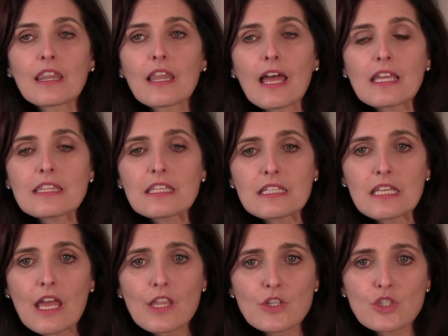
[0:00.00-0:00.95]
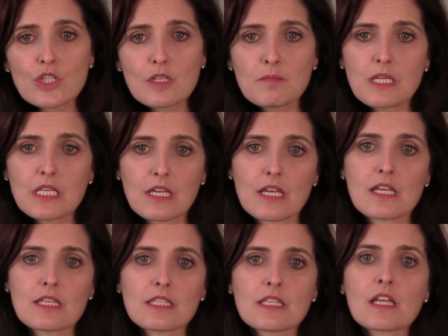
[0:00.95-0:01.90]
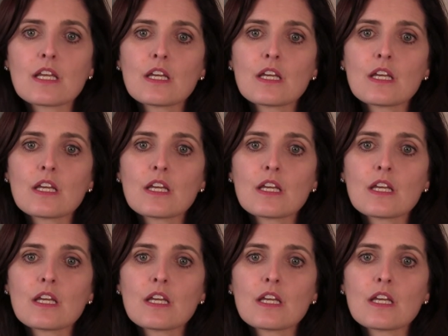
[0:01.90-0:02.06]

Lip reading: like the analogy because